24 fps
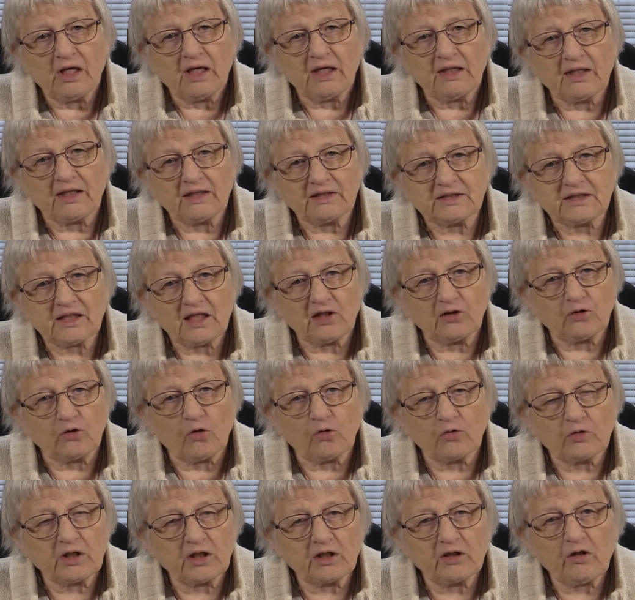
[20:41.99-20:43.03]
They say
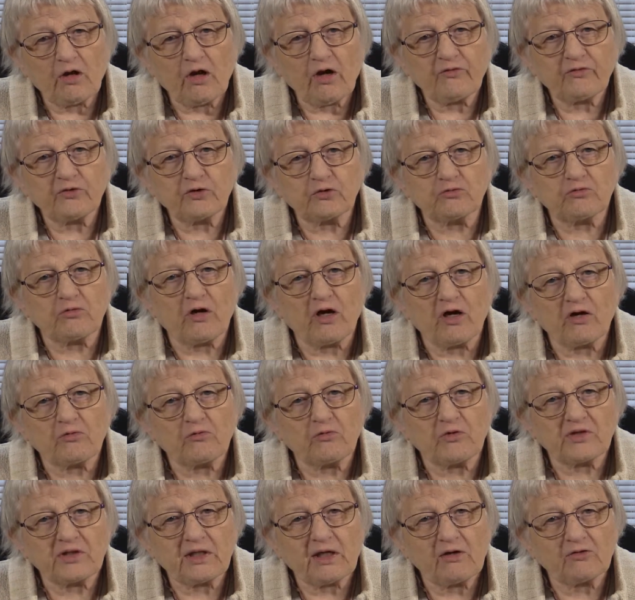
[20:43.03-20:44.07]
don't get off a drug
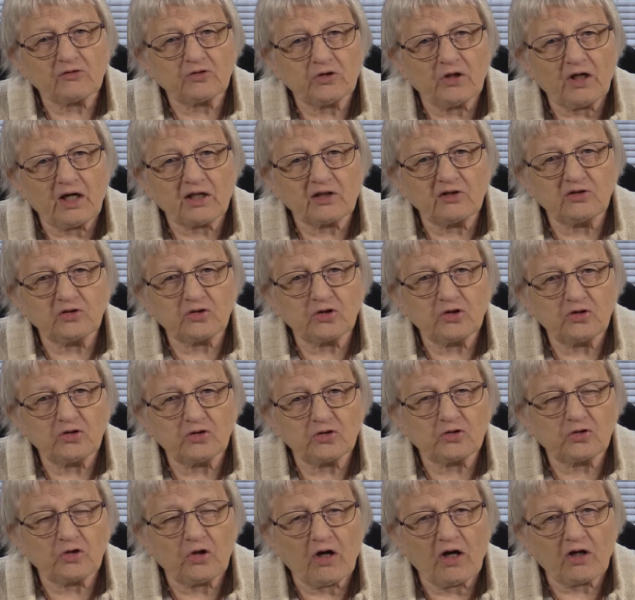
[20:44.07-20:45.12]
without talking to your
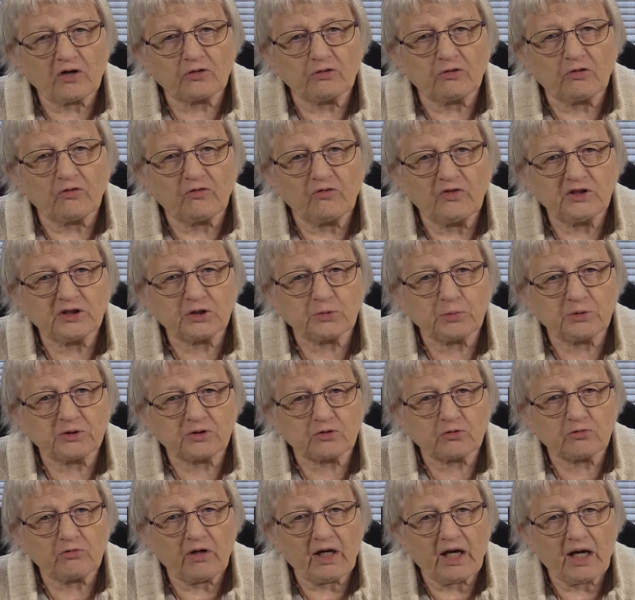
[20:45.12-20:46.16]
doctor if he's
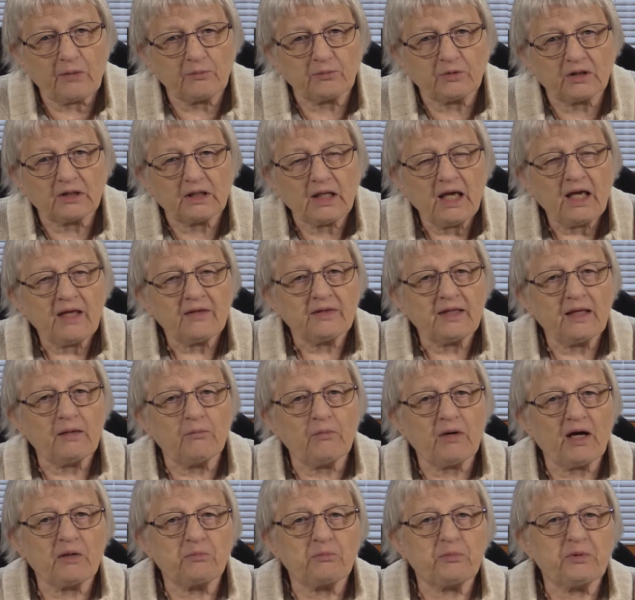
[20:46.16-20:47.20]
prescribed it. They
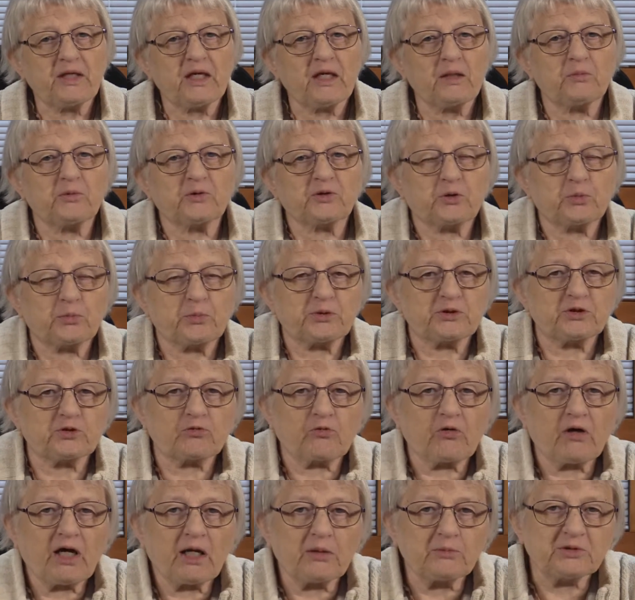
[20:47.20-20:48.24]
might be able to
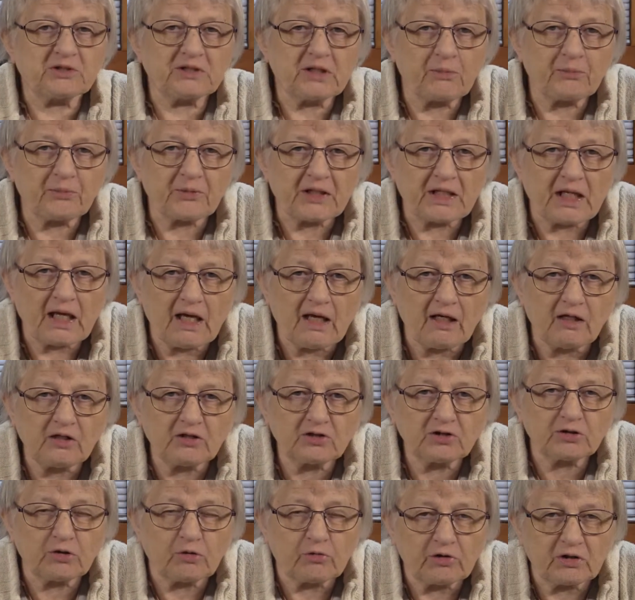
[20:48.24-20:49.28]
prescribe something
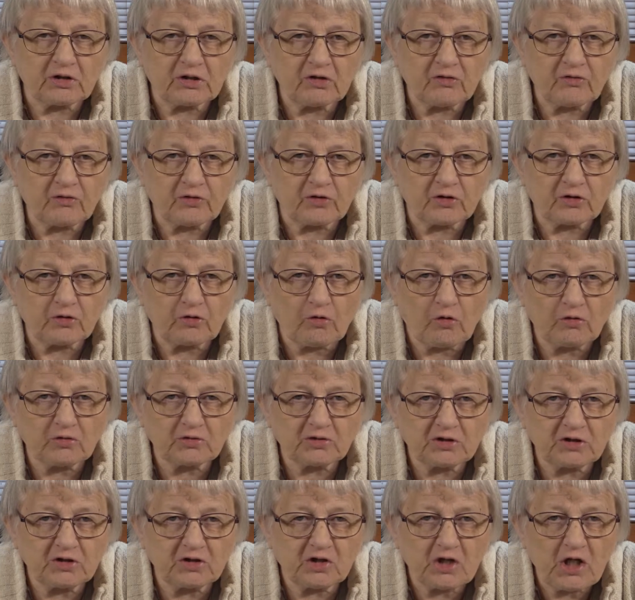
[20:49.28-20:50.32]
else or a different
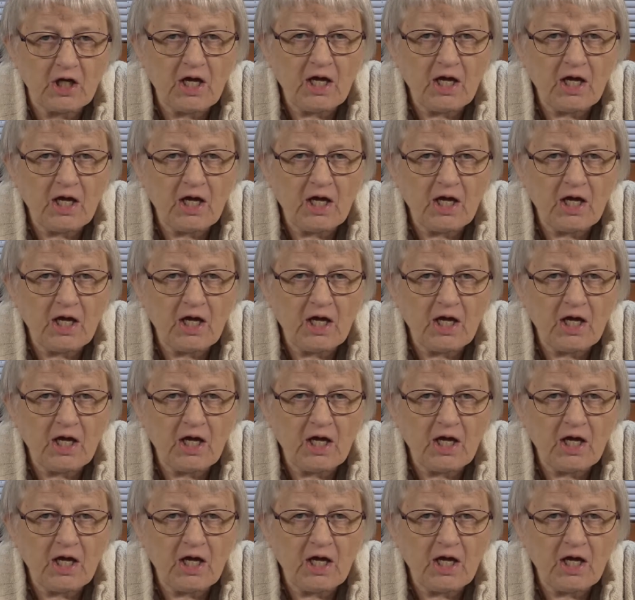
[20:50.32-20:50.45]
dosage,